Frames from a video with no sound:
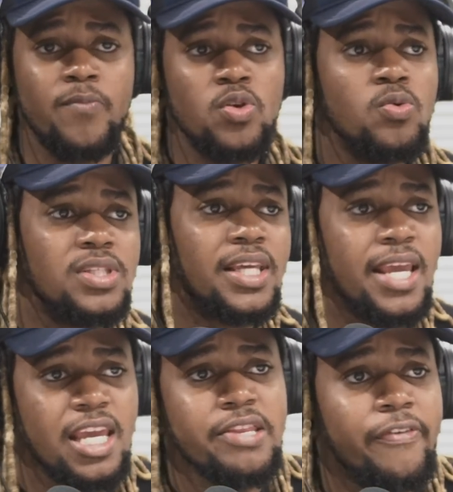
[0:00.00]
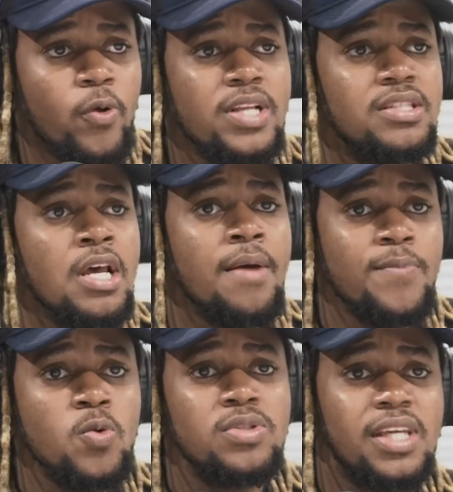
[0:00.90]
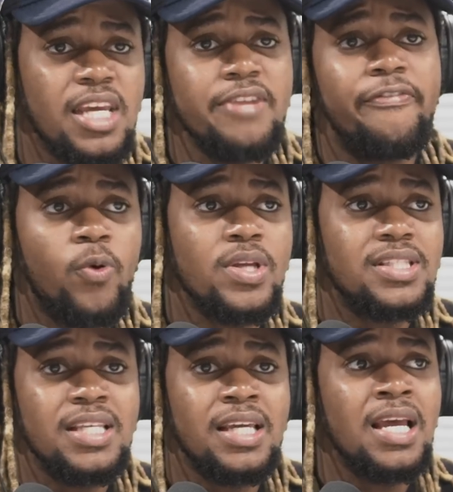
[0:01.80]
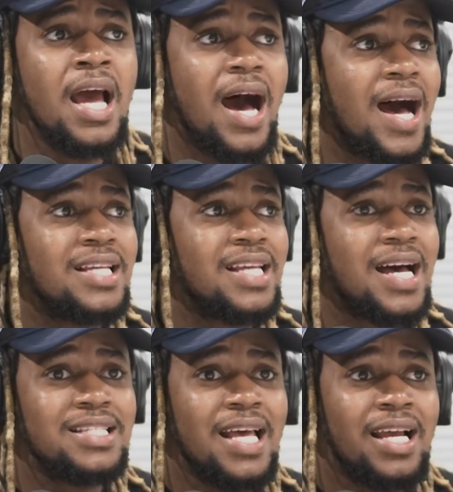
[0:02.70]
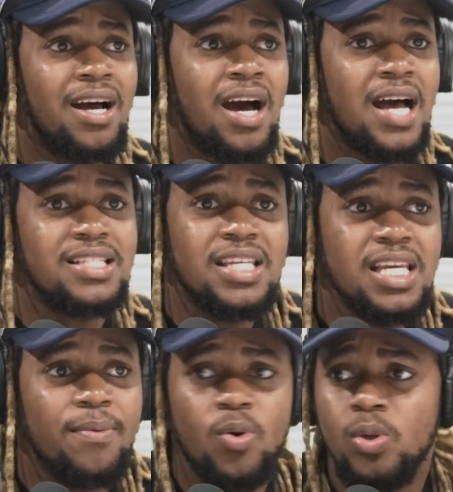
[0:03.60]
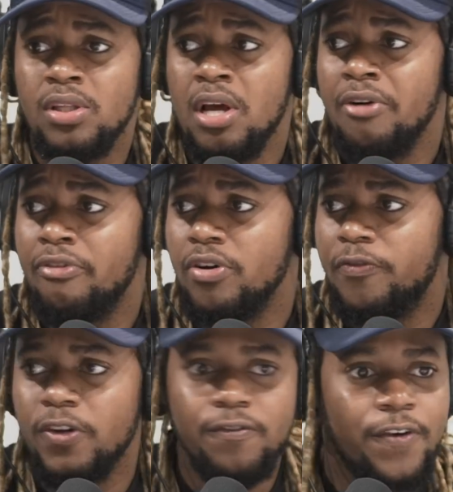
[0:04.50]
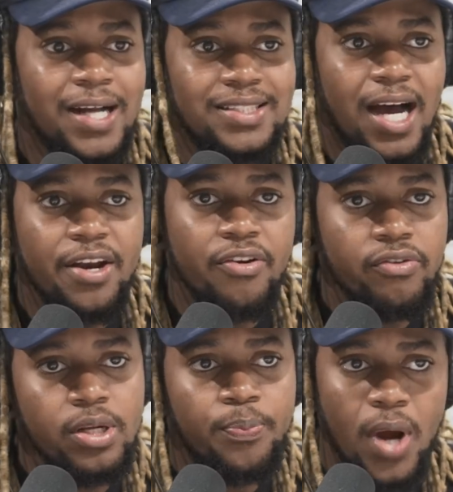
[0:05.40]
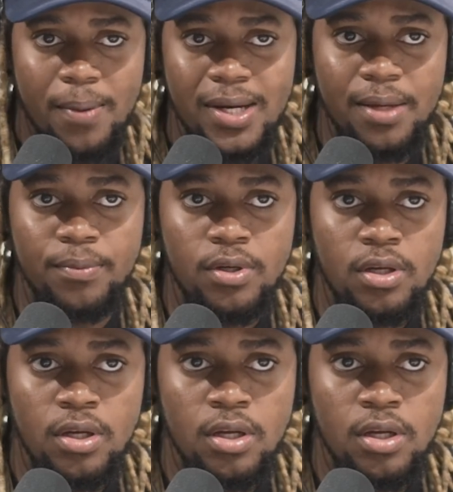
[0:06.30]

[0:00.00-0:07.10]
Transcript: music influence, music influence thing as as like a, a scapegoat for, for, for attack the real problem.